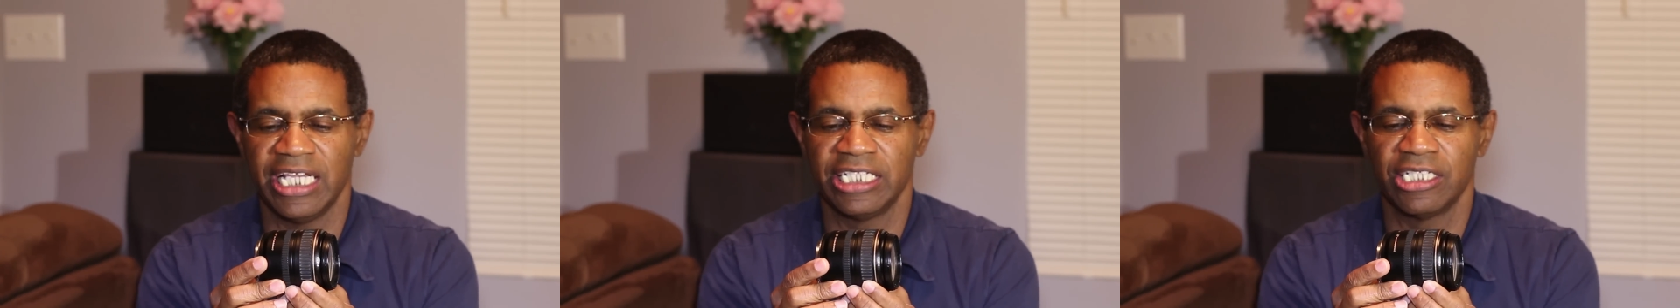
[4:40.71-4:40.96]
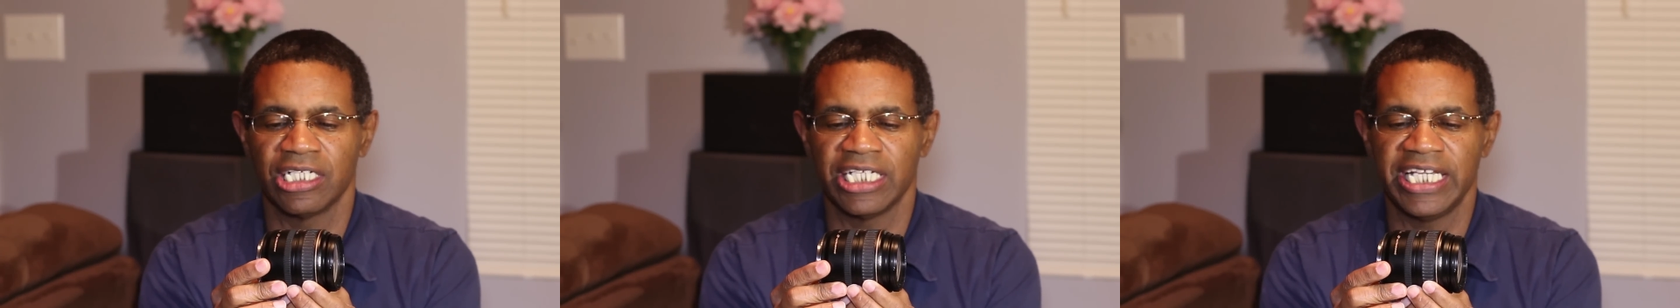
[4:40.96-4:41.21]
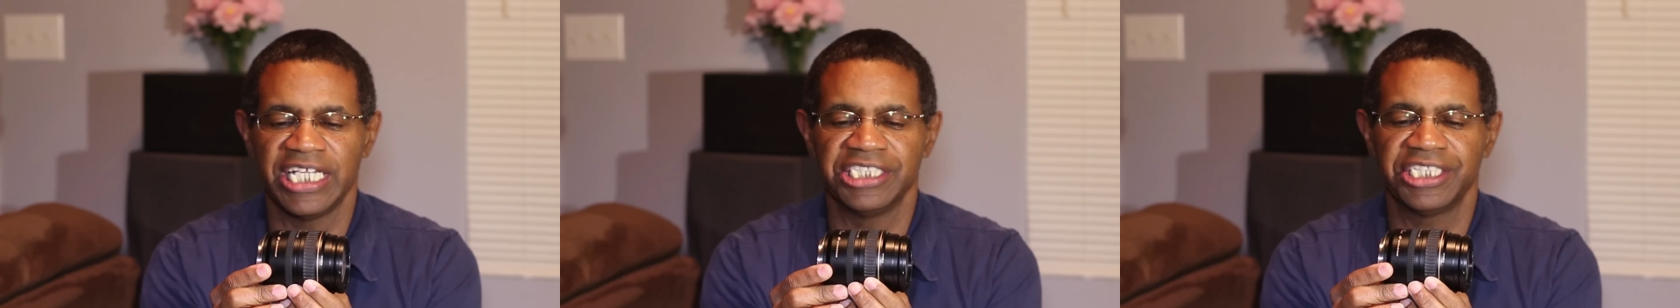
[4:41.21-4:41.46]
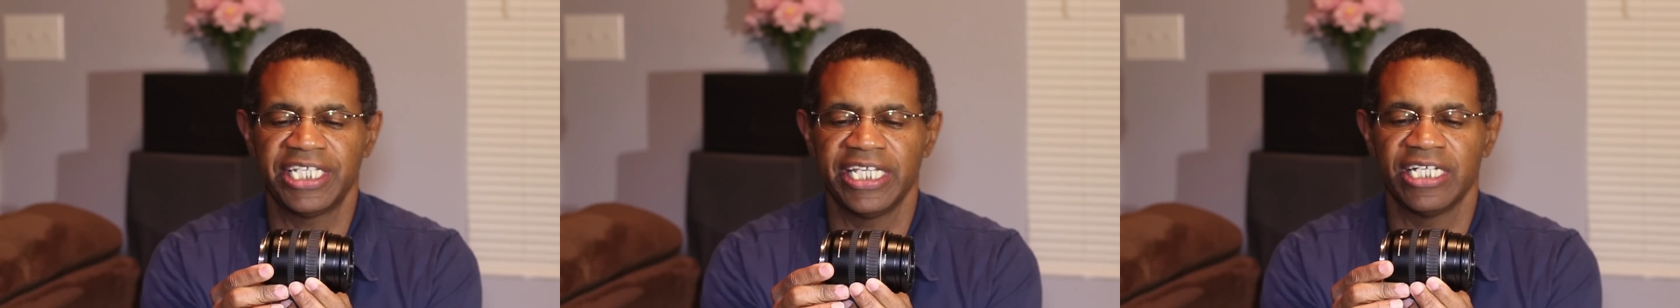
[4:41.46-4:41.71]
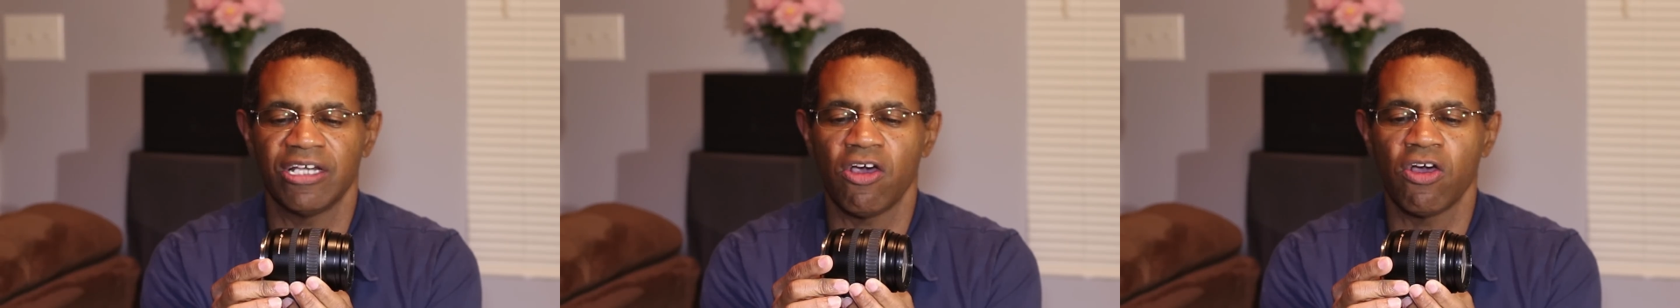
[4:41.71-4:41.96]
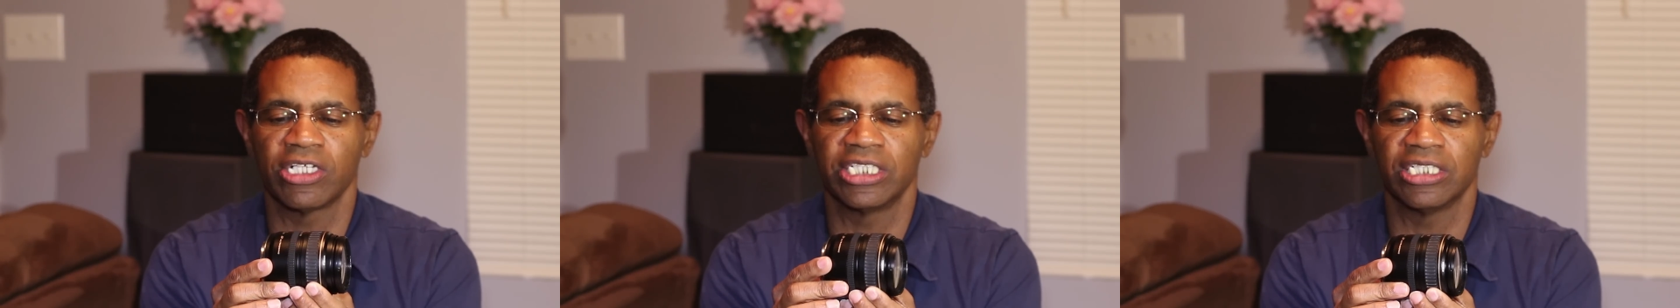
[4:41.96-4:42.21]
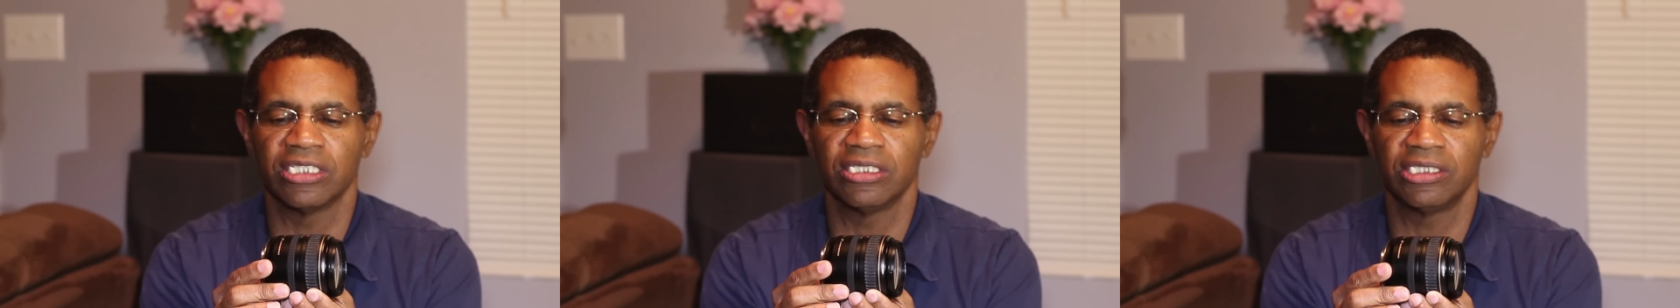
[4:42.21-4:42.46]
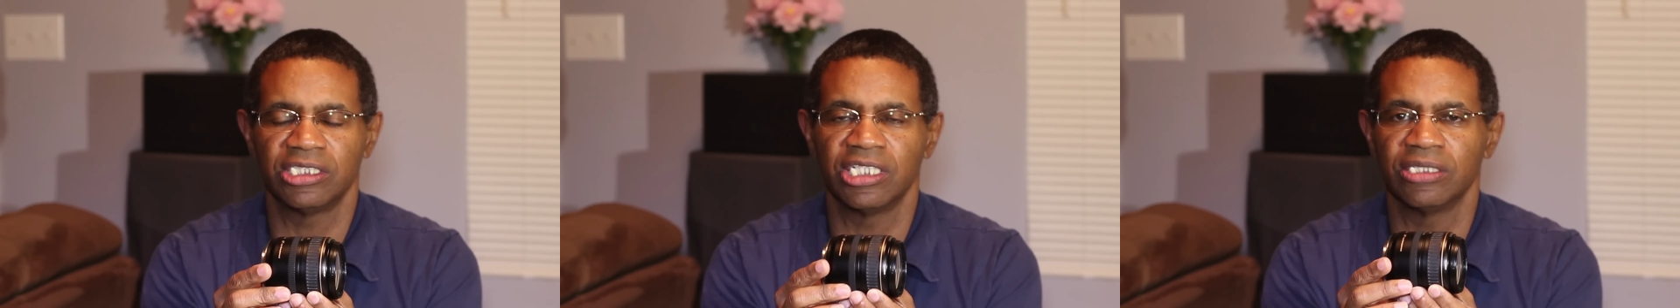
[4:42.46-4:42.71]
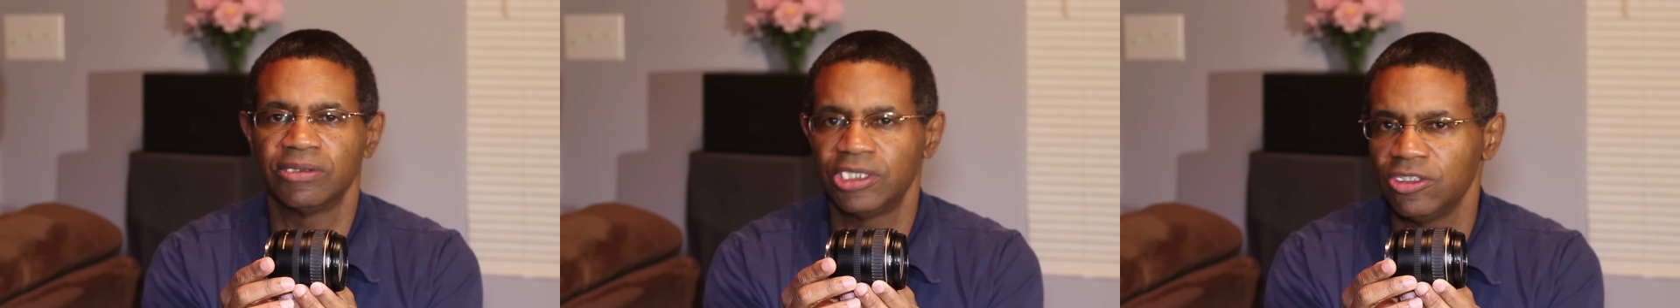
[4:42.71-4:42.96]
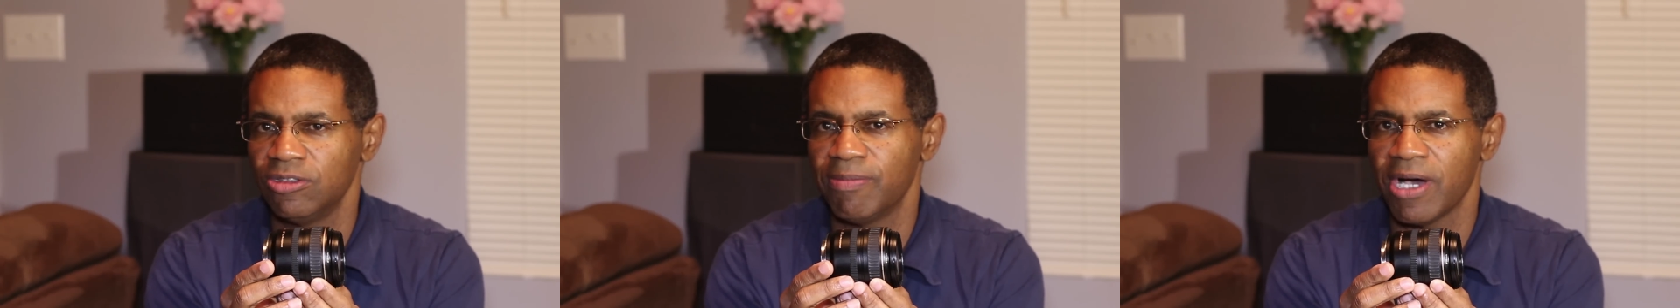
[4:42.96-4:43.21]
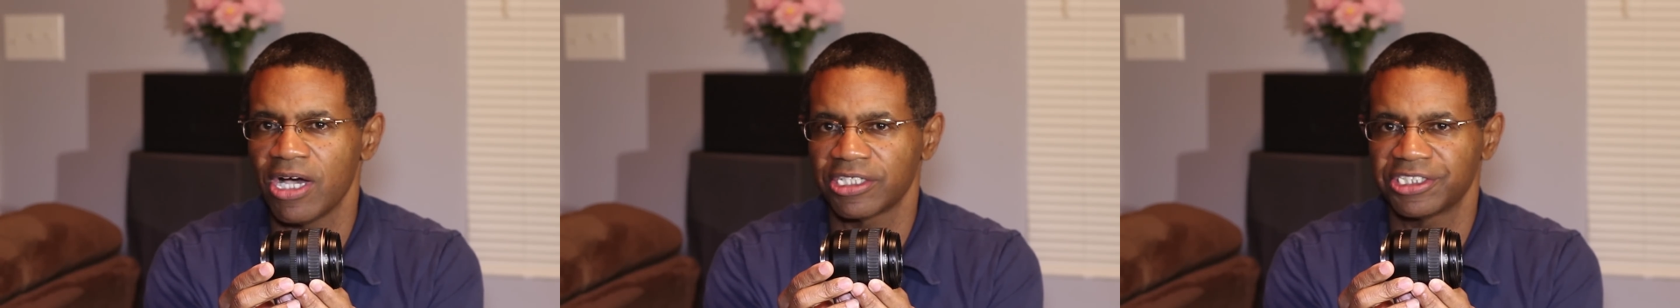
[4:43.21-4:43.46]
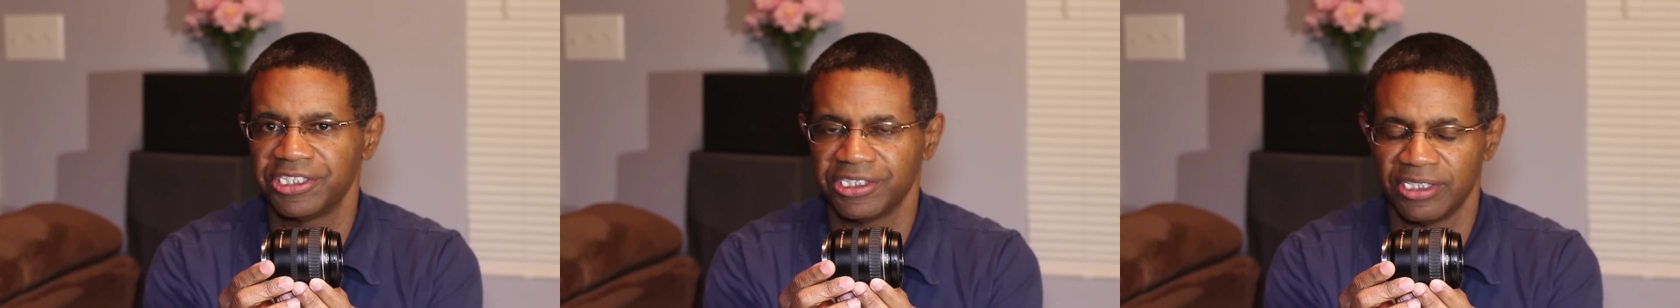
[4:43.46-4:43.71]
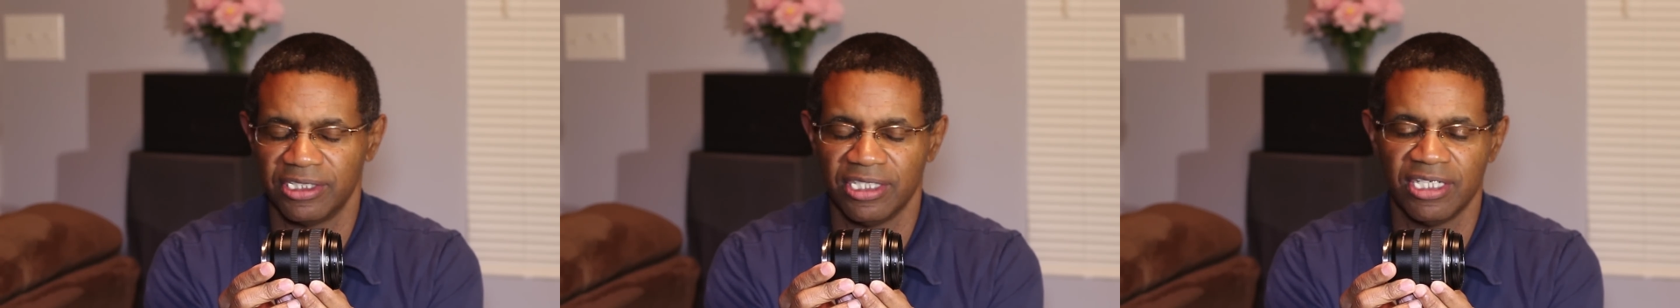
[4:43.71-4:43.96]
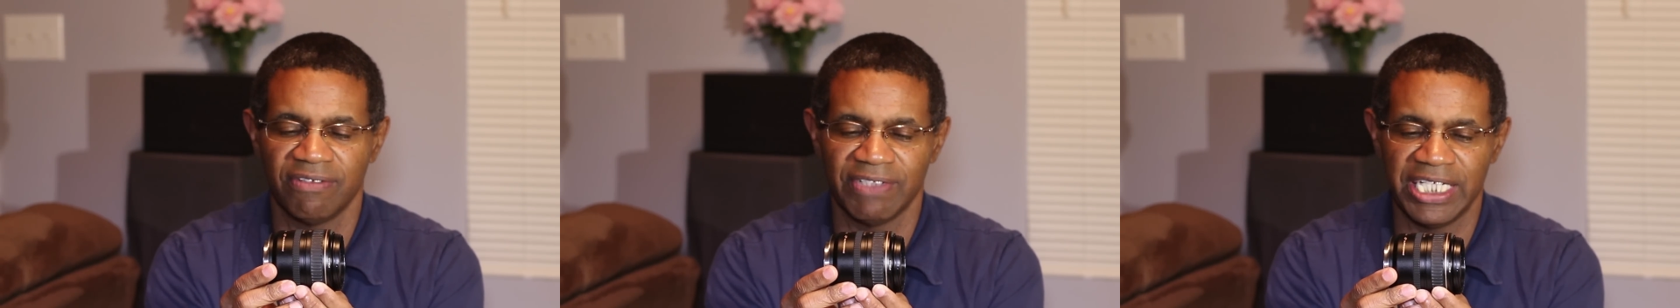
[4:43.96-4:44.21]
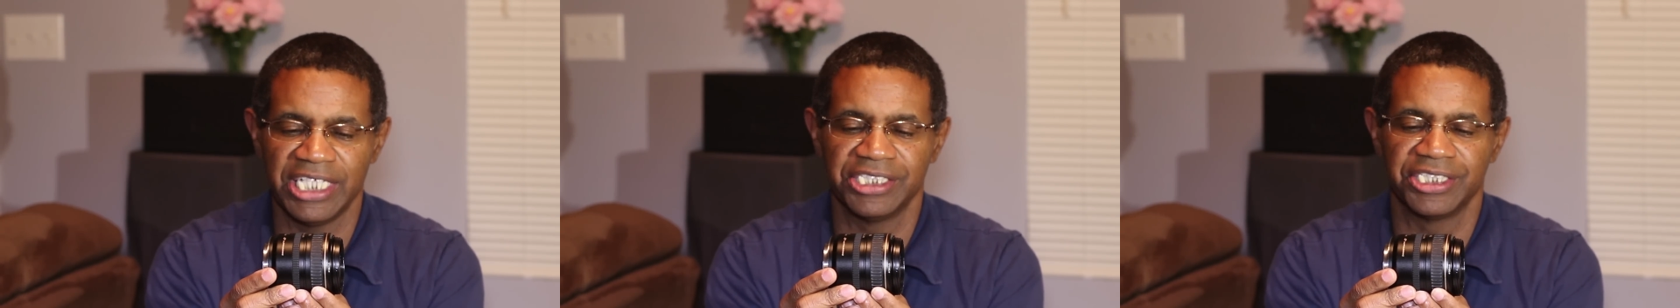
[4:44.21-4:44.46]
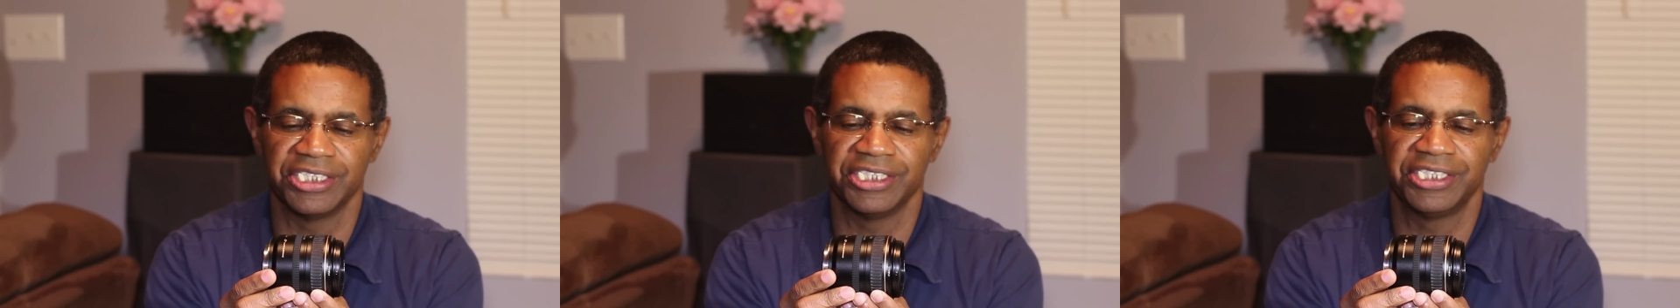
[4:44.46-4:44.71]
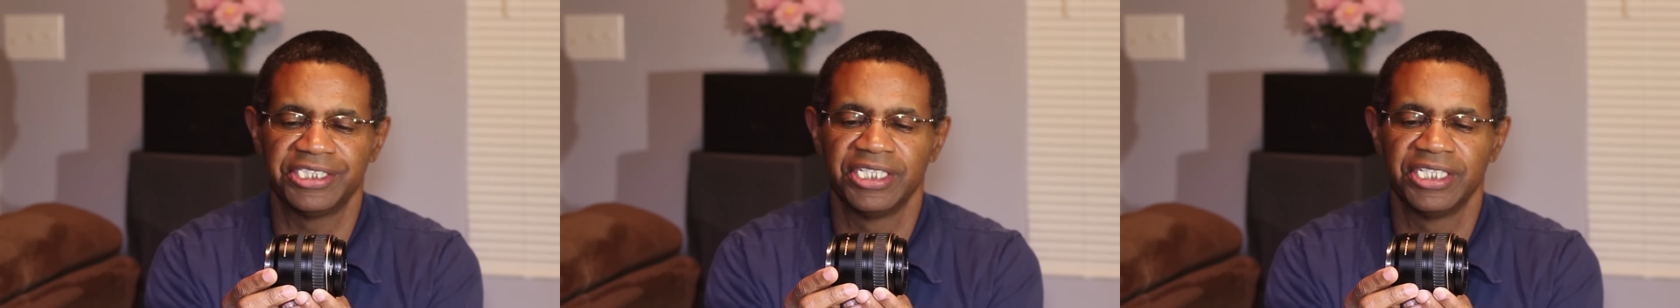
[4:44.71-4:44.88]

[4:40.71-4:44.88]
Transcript: your lens kit or your toolbox of lenses,